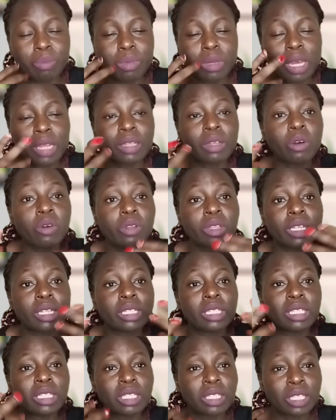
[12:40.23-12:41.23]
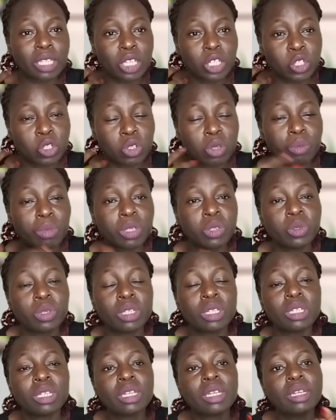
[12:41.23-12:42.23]
or the distinction
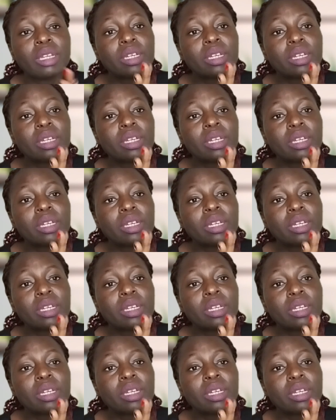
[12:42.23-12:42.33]
between